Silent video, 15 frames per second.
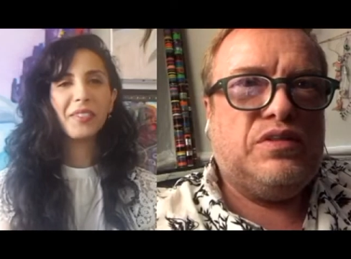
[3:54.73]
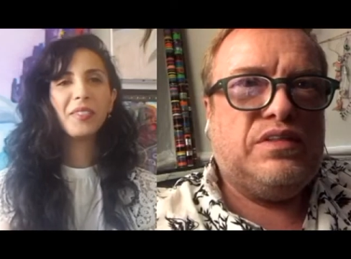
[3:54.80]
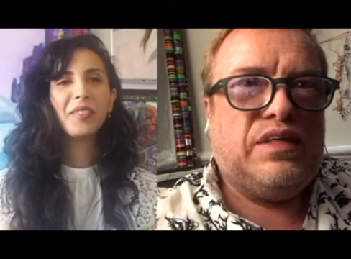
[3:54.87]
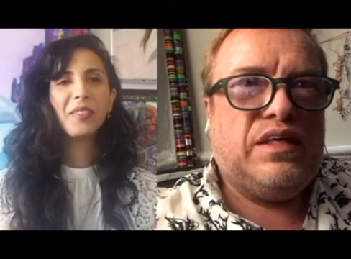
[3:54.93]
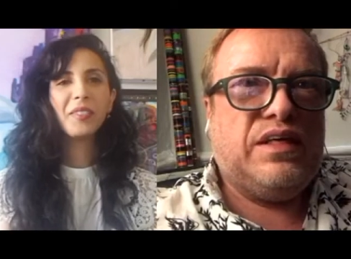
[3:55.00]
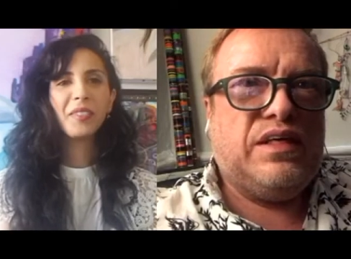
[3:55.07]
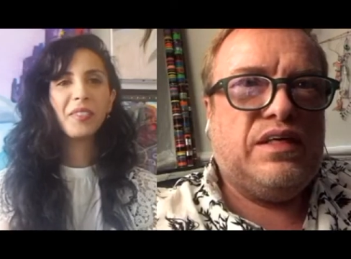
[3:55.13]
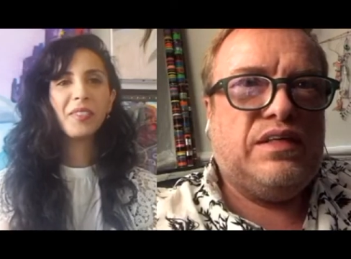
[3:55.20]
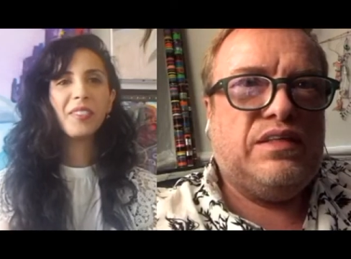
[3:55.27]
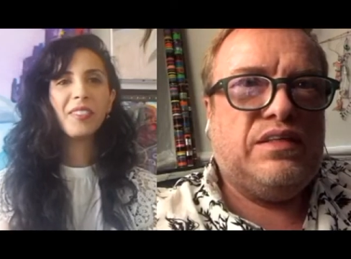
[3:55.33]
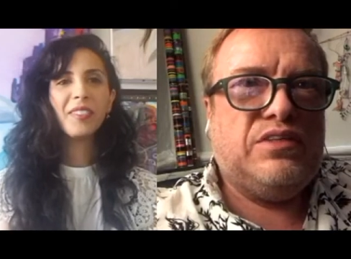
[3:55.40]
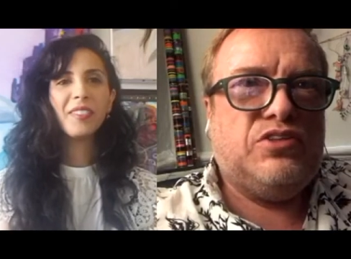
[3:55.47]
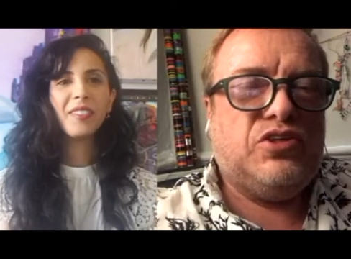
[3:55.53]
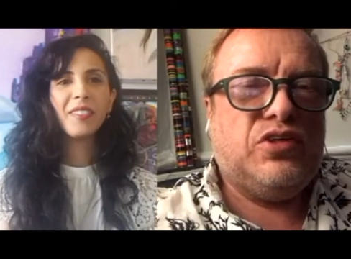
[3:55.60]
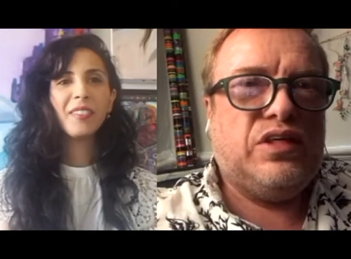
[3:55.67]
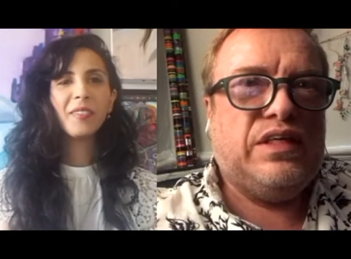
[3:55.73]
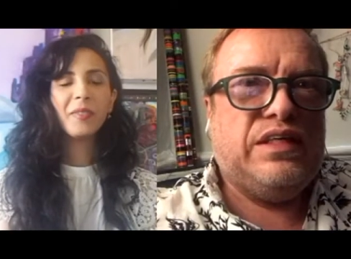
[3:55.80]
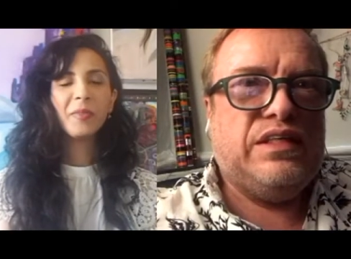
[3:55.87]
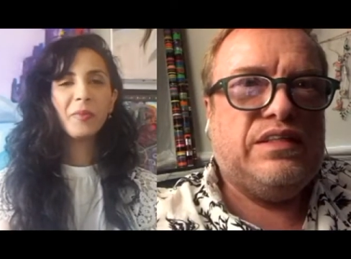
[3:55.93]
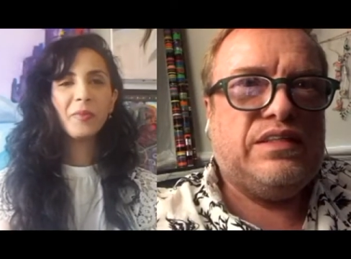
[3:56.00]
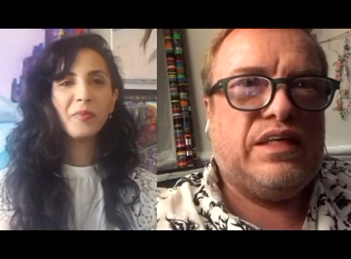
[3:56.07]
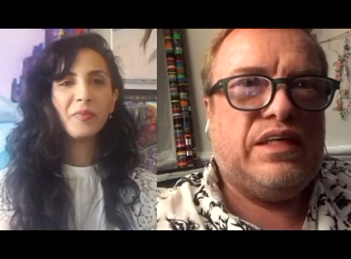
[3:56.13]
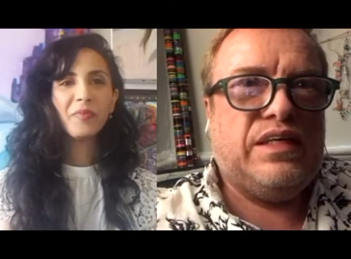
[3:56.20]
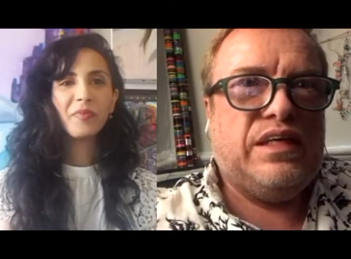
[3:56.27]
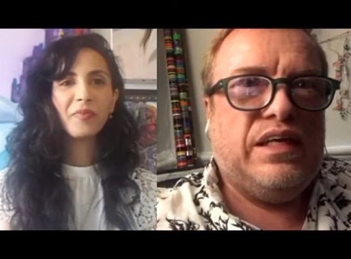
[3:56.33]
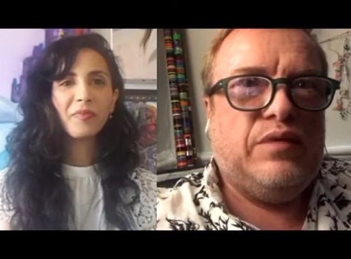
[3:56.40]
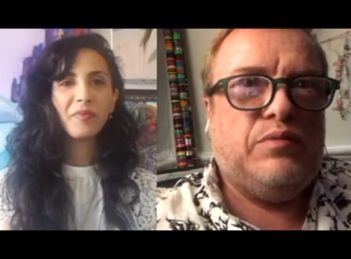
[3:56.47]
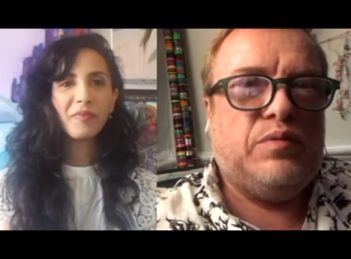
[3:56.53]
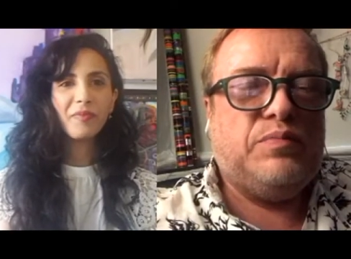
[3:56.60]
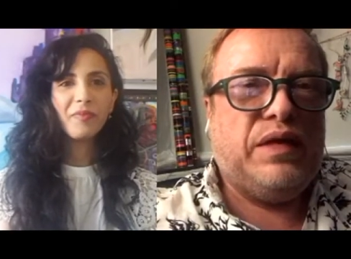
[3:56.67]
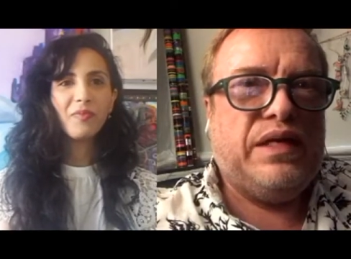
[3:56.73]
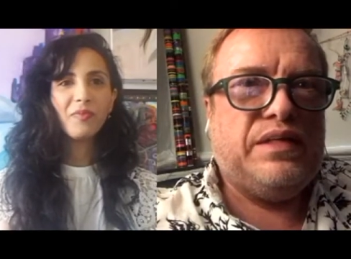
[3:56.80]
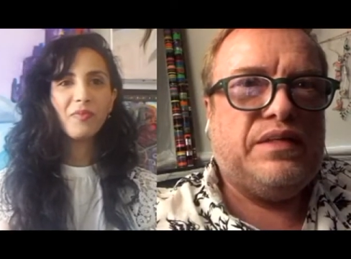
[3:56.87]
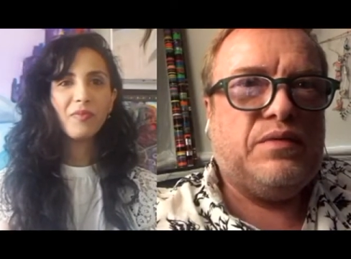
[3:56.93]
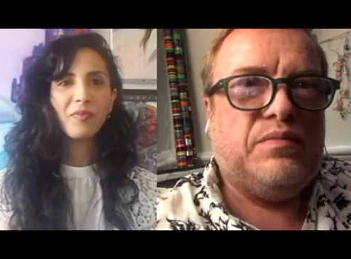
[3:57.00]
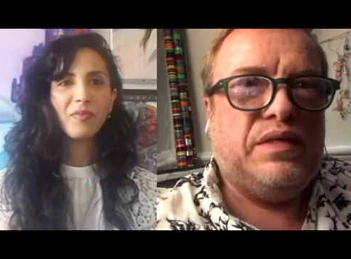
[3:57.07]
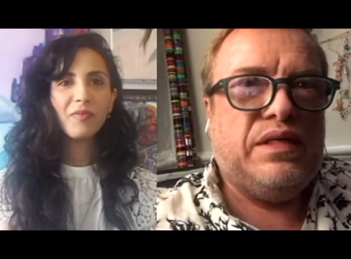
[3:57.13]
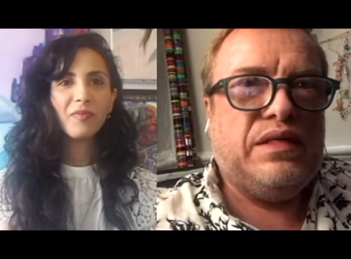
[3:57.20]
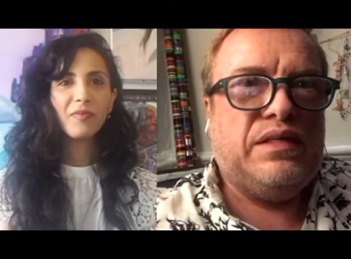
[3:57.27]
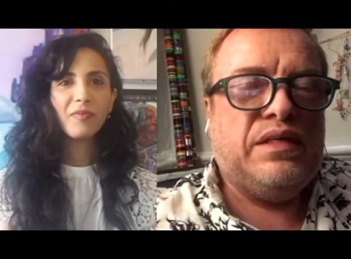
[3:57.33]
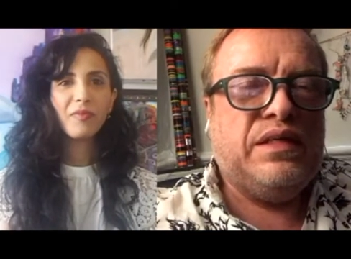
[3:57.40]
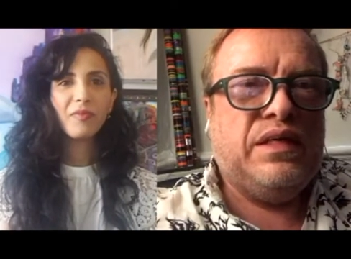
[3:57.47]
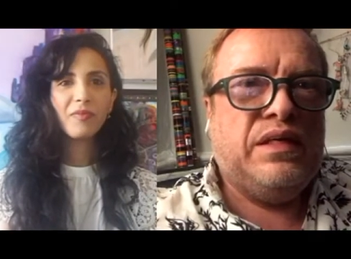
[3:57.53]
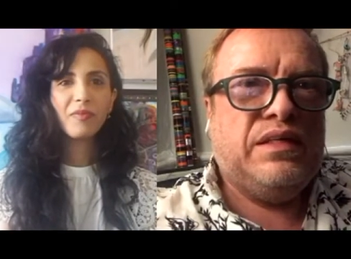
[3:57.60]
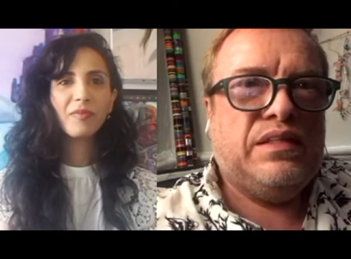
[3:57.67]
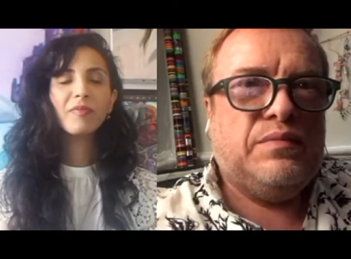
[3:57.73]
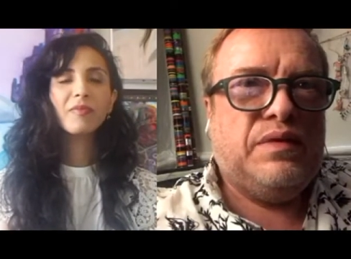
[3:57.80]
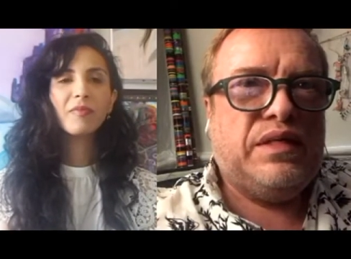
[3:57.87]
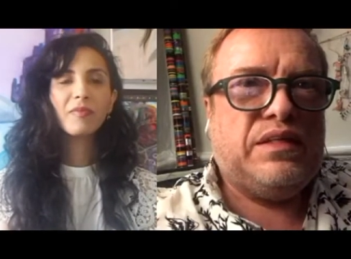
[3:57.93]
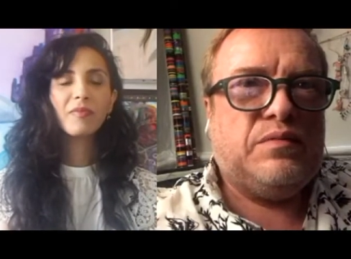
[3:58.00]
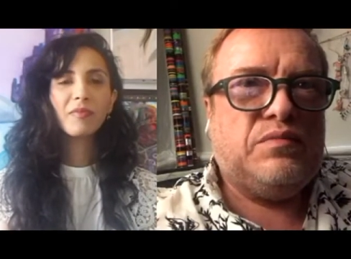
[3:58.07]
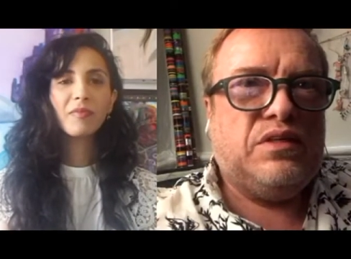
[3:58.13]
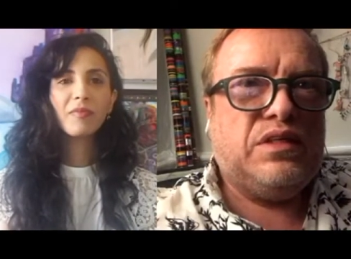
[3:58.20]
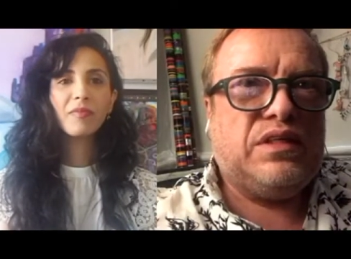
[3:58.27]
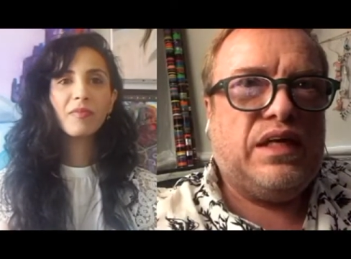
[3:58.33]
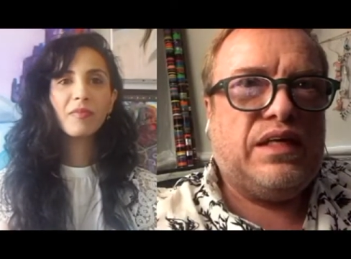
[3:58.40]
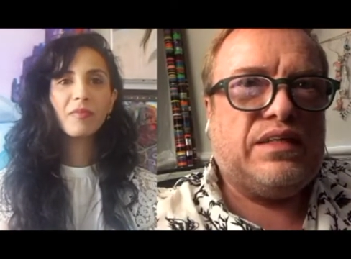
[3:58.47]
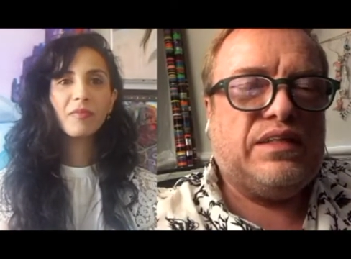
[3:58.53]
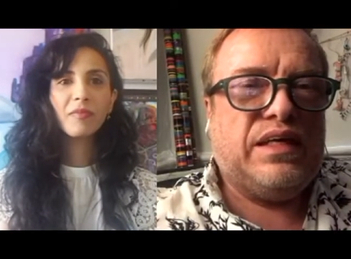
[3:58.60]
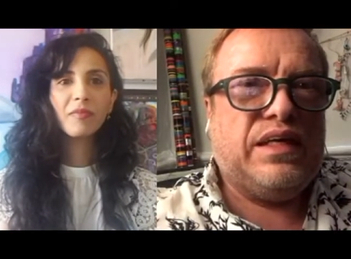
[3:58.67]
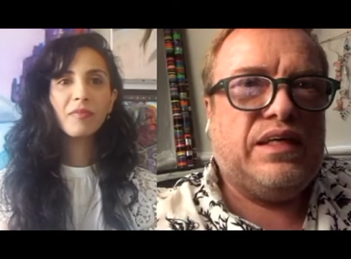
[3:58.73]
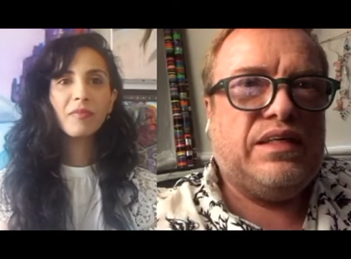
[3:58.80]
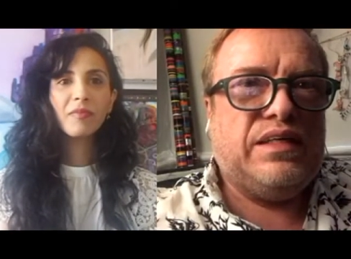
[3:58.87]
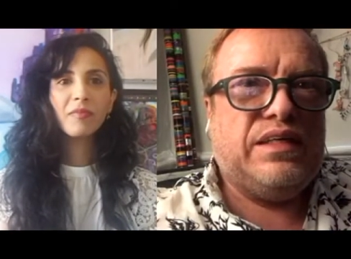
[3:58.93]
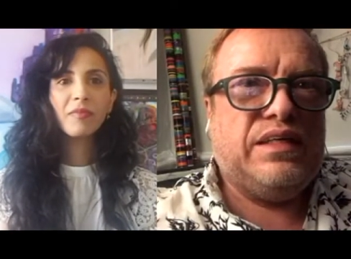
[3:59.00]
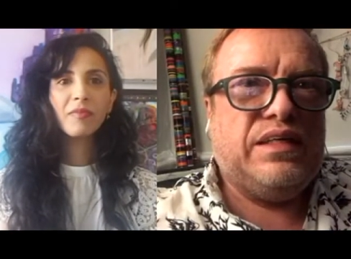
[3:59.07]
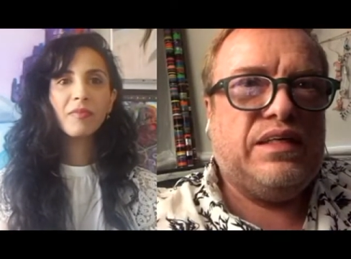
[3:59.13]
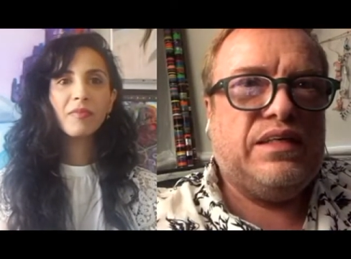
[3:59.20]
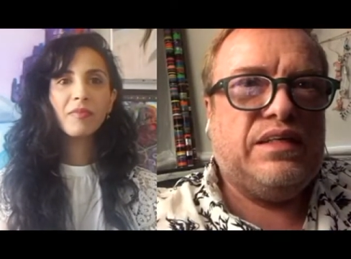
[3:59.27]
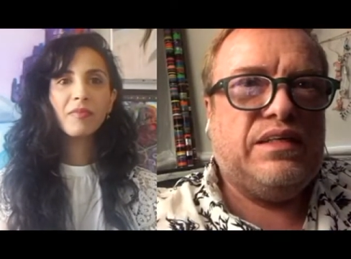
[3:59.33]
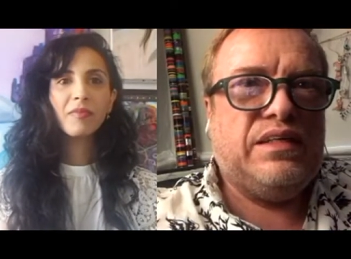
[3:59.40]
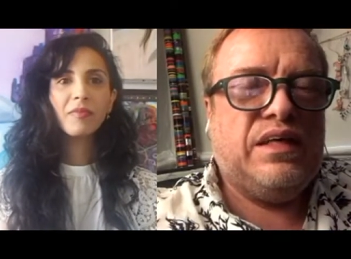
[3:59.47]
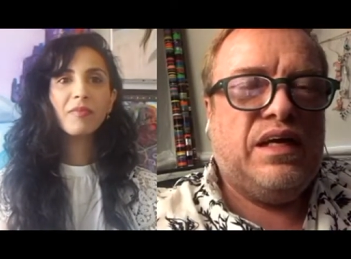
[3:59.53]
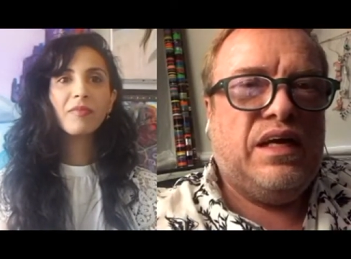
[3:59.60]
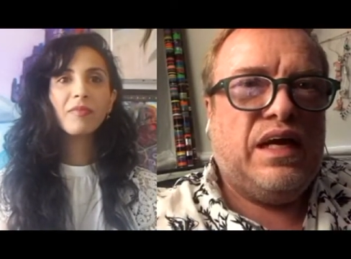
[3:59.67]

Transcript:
Speaker 1: and trees, and he would paint them in to make them look like that. And I